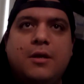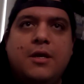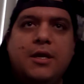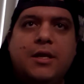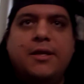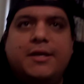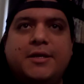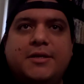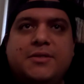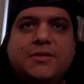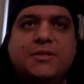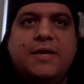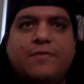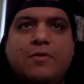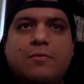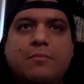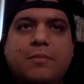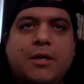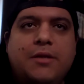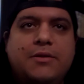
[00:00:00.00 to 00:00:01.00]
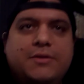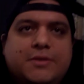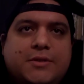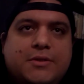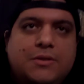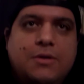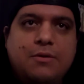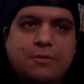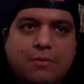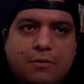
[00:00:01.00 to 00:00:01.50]
in like seven
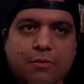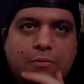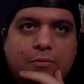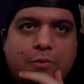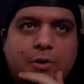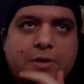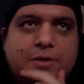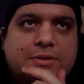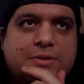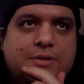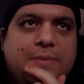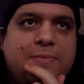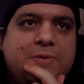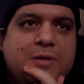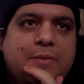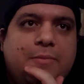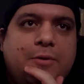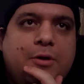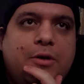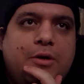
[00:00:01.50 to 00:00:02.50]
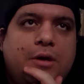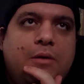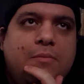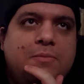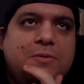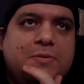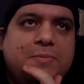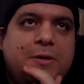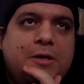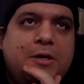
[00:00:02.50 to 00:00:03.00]
months once September
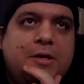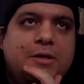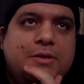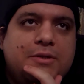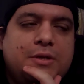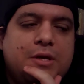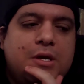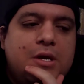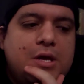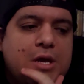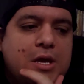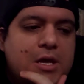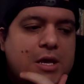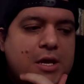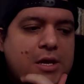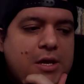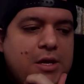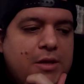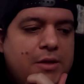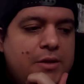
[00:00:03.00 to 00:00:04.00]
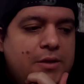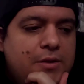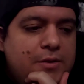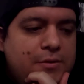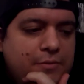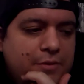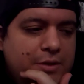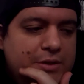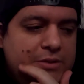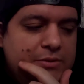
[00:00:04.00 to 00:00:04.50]
comes because
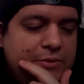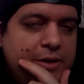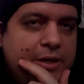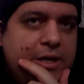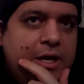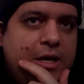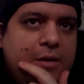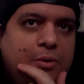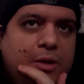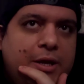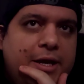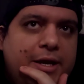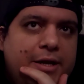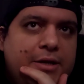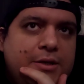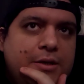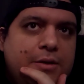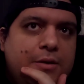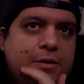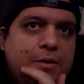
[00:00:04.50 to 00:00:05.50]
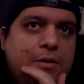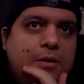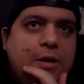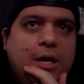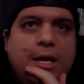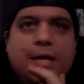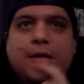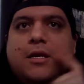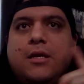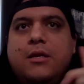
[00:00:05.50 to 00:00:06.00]
this is what I got planned.
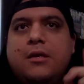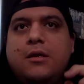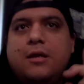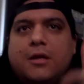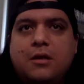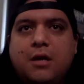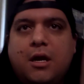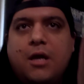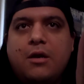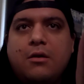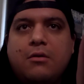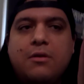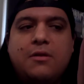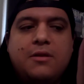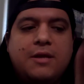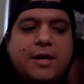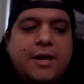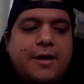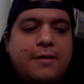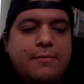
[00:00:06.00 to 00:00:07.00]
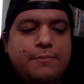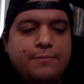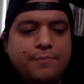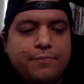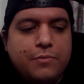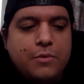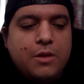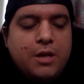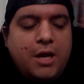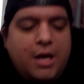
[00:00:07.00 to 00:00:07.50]
And and not only that,
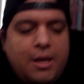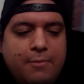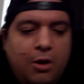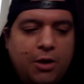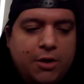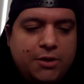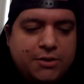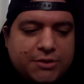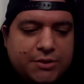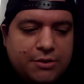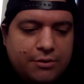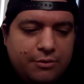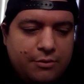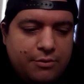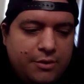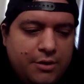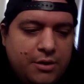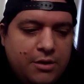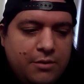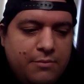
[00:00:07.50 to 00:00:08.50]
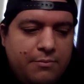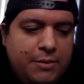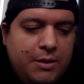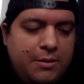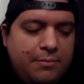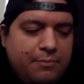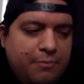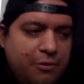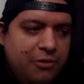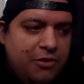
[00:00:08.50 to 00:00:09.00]
I'm also gonna
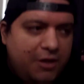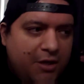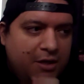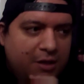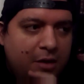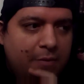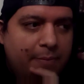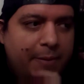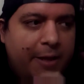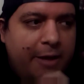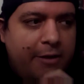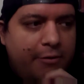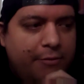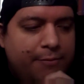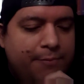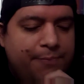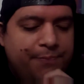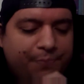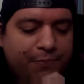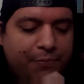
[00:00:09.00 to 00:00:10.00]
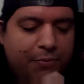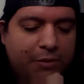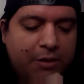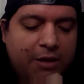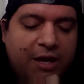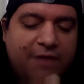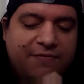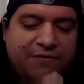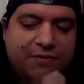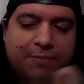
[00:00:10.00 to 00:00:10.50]
be thinking about
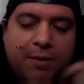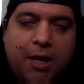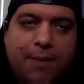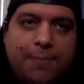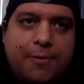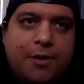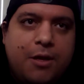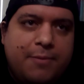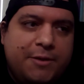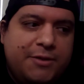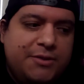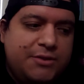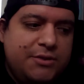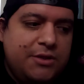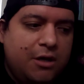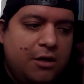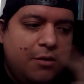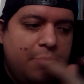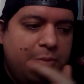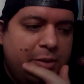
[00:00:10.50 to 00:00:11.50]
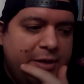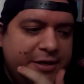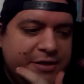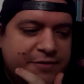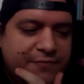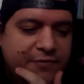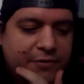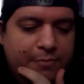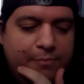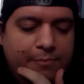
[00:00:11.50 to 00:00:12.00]
have some upcoming song plans
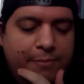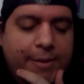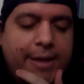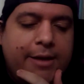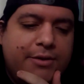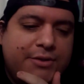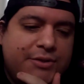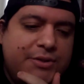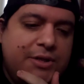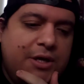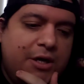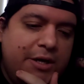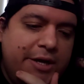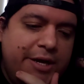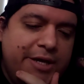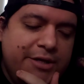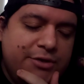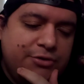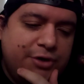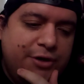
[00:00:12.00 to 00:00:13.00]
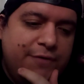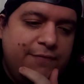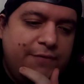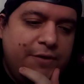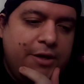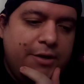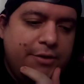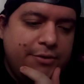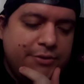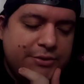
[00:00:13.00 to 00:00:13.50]
for metal song history
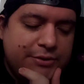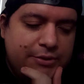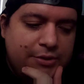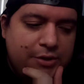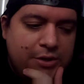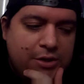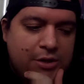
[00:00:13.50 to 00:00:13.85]
videos.